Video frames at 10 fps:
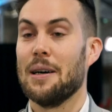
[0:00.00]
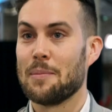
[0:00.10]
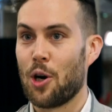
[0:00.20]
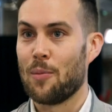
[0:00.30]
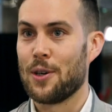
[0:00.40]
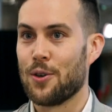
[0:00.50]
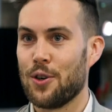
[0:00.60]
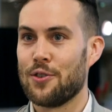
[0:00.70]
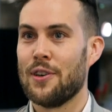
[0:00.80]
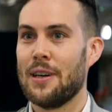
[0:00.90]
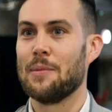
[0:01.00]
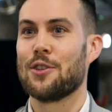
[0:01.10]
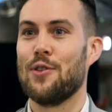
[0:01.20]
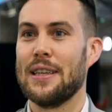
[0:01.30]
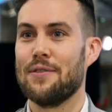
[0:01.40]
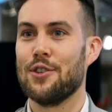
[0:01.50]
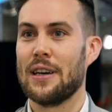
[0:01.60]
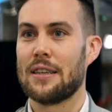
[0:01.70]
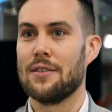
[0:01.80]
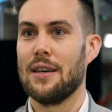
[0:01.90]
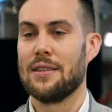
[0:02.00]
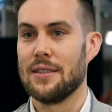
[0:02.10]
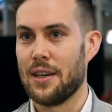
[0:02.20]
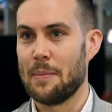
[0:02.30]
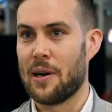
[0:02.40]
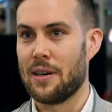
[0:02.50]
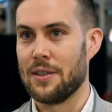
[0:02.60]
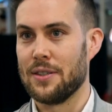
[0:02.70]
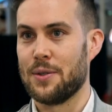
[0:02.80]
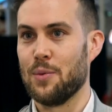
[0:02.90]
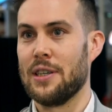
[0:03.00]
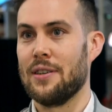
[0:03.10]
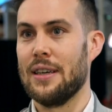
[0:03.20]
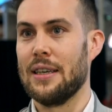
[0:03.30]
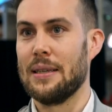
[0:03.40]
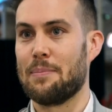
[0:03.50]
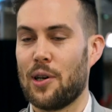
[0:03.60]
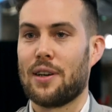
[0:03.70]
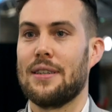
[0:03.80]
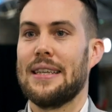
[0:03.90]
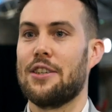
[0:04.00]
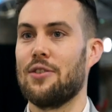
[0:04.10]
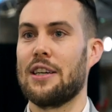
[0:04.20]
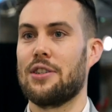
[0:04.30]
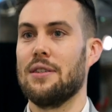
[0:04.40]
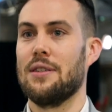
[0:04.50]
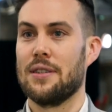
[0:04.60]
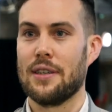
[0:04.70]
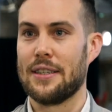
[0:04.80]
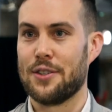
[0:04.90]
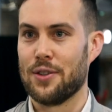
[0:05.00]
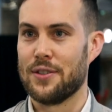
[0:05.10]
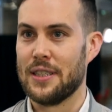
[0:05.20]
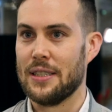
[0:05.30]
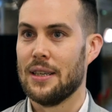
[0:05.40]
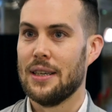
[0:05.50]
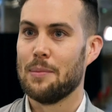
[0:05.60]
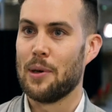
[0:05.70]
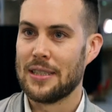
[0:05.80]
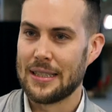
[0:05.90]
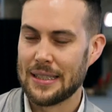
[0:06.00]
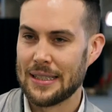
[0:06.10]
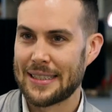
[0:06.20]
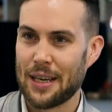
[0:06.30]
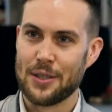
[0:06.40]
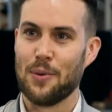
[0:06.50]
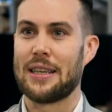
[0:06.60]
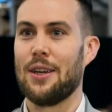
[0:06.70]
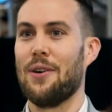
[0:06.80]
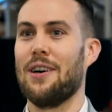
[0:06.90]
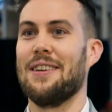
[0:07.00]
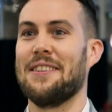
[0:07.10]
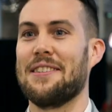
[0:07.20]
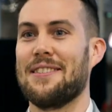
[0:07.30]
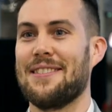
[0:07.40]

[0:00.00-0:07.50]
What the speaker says: I'm Cormac O'Connor. I'm a creative director at Design Partners. We're a product and interaction design consultancy based in County Wicklow, Ireland.